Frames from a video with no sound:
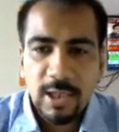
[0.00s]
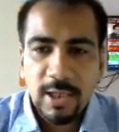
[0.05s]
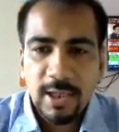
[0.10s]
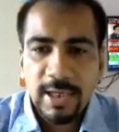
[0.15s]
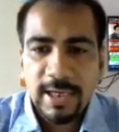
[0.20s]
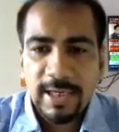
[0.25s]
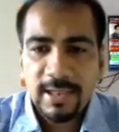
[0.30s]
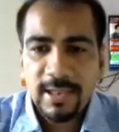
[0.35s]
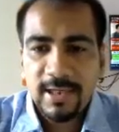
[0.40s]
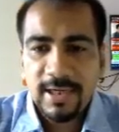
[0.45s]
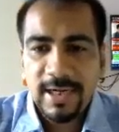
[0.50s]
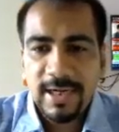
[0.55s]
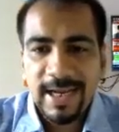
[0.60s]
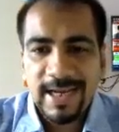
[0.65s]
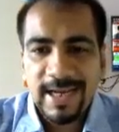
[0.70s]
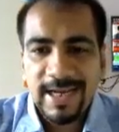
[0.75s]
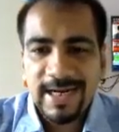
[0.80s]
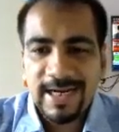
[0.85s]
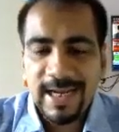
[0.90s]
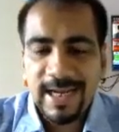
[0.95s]
In the
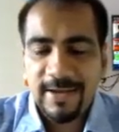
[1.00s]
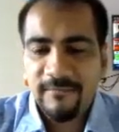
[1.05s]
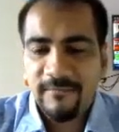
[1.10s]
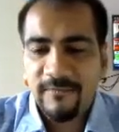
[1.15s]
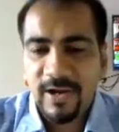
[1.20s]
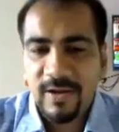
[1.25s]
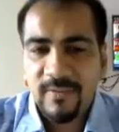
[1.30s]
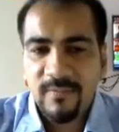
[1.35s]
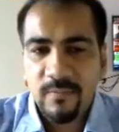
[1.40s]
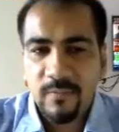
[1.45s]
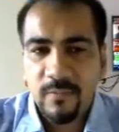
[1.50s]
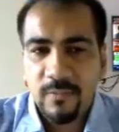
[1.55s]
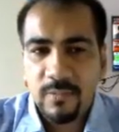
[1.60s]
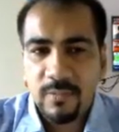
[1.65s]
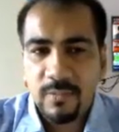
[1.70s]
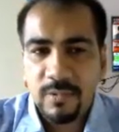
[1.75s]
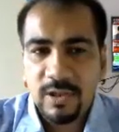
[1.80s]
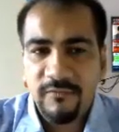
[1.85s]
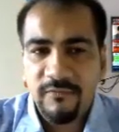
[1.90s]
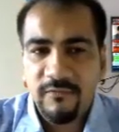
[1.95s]
daily time frame,
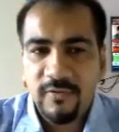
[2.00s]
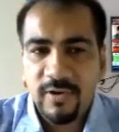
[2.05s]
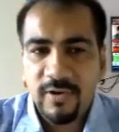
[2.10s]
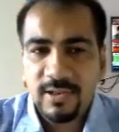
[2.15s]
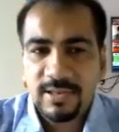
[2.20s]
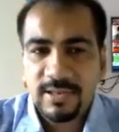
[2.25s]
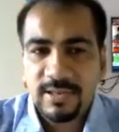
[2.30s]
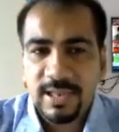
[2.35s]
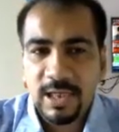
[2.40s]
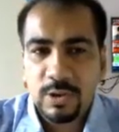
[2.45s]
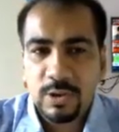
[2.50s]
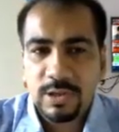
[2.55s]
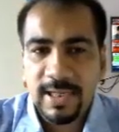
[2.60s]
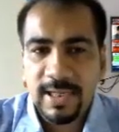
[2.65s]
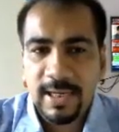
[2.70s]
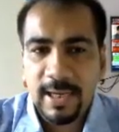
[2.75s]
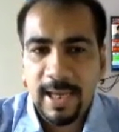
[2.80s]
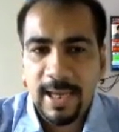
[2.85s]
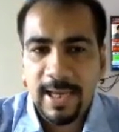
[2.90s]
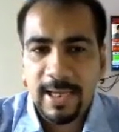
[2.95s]
the first thing I
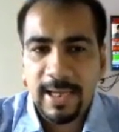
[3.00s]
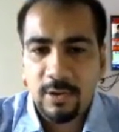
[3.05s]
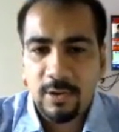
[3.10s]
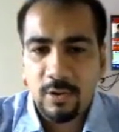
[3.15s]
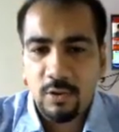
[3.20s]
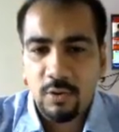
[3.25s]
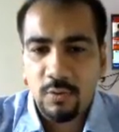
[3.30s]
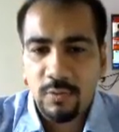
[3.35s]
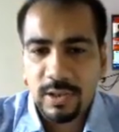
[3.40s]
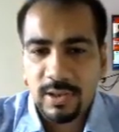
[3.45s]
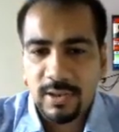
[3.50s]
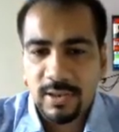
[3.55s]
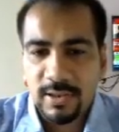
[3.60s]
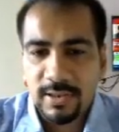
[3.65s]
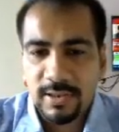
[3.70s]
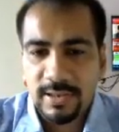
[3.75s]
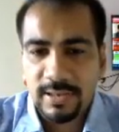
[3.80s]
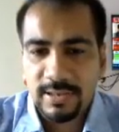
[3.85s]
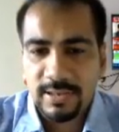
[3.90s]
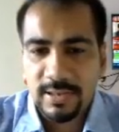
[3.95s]
like over here
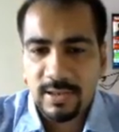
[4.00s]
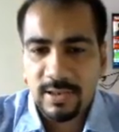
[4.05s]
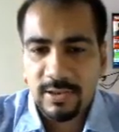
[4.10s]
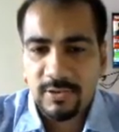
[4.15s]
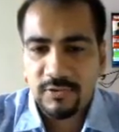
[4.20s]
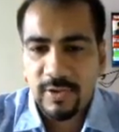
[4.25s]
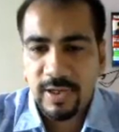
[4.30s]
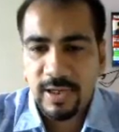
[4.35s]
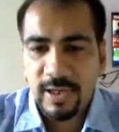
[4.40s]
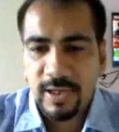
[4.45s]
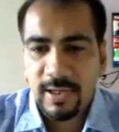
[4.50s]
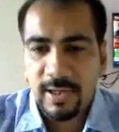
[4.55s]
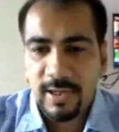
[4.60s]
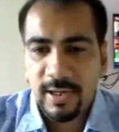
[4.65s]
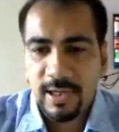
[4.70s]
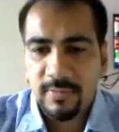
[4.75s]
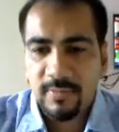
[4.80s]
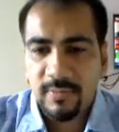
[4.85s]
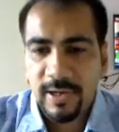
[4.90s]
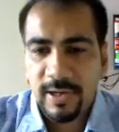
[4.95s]
is the trend
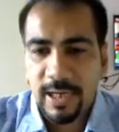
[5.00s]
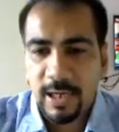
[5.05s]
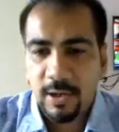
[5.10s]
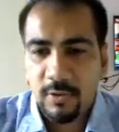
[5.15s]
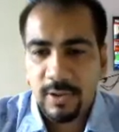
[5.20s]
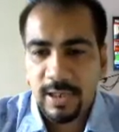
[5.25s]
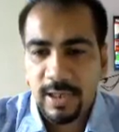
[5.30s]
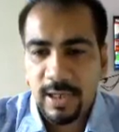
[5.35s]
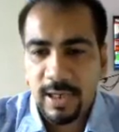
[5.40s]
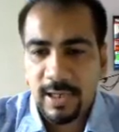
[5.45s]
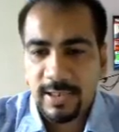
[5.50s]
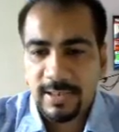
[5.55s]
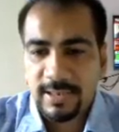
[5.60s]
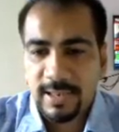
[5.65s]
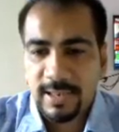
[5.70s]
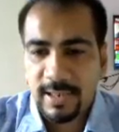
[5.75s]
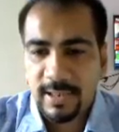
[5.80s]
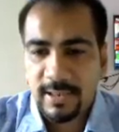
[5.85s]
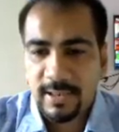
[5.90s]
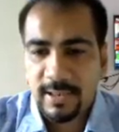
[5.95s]
line breakout in
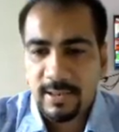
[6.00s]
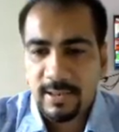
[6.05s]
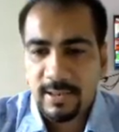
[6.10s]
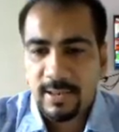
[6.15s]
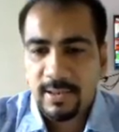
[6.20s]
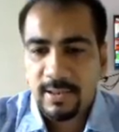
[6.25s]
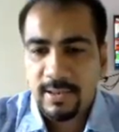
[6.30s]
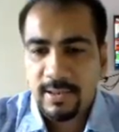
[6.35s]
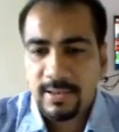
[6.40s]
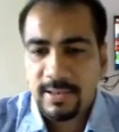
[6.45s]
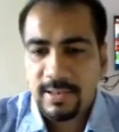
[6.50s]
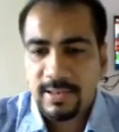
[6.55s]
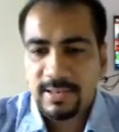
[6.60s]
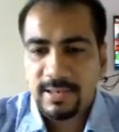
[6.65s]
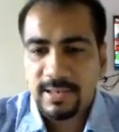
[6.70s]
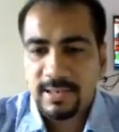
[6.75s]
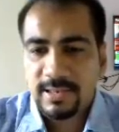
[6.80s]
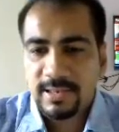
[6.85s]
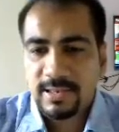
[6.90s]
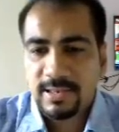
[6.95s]
RSI. This
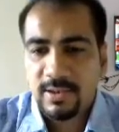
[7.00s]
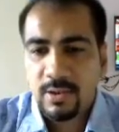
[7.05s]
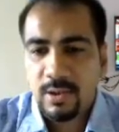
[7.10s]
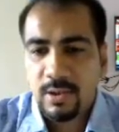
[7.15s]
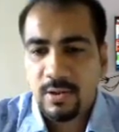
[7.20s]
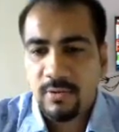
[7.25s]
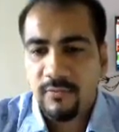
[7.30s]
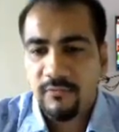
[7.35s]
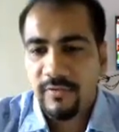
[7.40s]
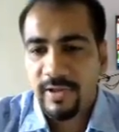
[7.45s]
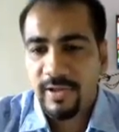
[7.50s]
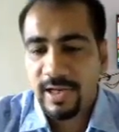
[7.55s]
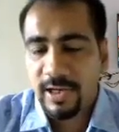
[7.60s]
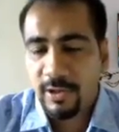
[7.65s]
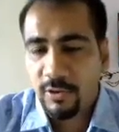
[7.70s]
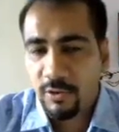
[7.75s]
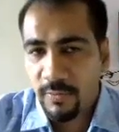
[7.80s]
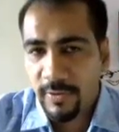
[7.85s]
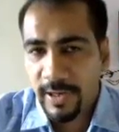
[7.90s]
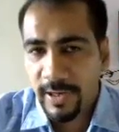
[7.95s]
is a very
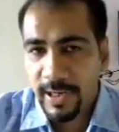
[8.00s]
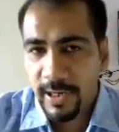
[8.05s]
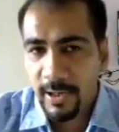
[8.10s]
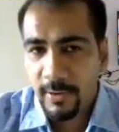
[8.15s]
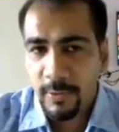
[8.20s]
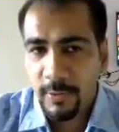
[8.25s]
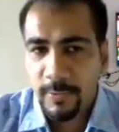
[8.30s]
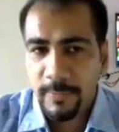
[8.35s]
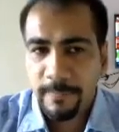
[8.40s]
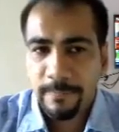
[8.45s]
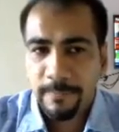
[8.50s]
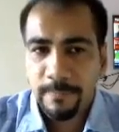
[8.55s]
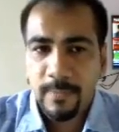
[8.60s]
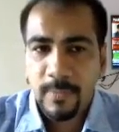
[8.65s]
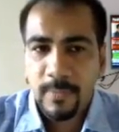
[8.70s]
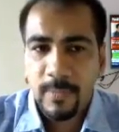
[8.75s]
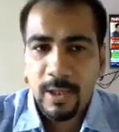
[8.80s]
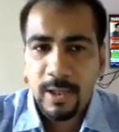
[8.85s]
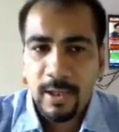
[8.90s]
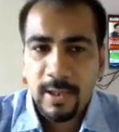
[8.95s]
good breakout.
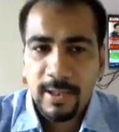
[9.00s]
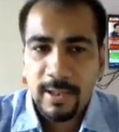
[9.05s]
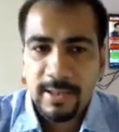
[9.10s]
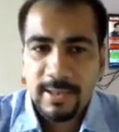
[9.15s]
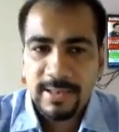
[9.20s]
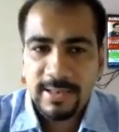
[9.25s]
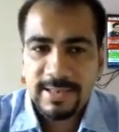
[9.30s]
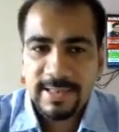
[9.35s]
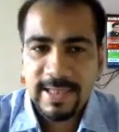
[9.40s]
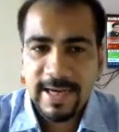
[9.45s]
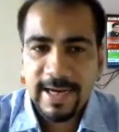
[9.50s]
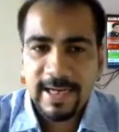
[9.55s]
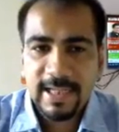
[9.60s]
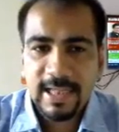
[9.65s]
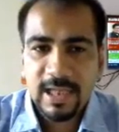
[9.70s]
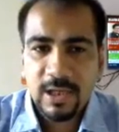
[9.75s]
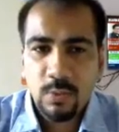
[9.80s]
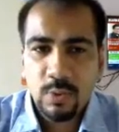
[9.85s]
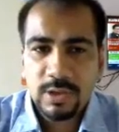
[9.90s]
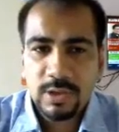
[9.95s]
The second
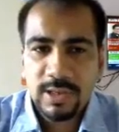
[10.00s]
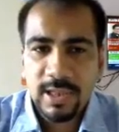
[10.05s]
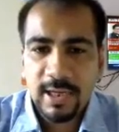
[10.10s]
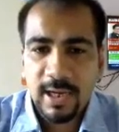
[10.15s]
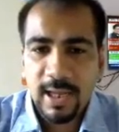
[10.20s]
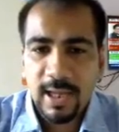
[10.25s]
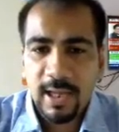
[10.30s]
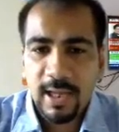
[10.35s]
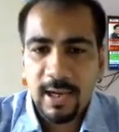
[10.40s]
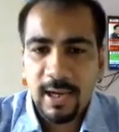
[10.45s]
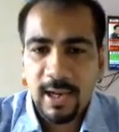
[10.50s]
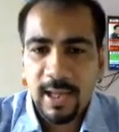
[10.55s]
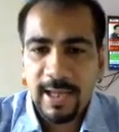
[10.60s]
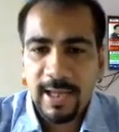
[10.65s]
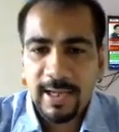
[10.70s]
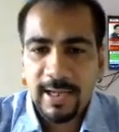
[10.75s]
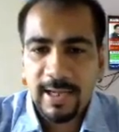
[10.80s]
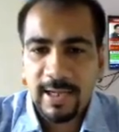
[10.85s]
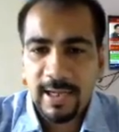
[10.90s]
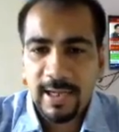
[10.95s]
thing which I
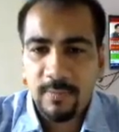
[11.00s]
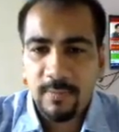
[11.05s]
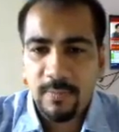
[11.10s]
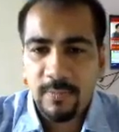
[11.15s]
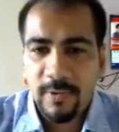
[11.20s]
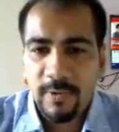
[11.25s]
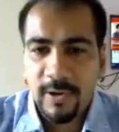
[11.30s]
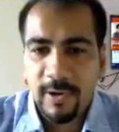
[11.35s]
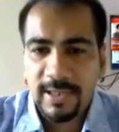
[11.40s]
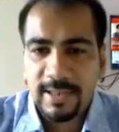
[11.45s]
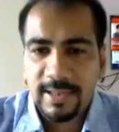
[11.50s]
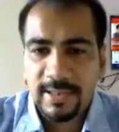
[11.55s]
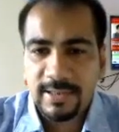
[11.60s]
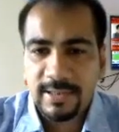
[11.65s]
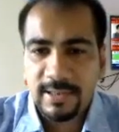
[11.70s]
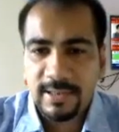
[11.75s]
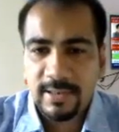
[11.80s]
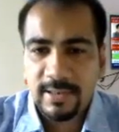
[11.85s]
like in price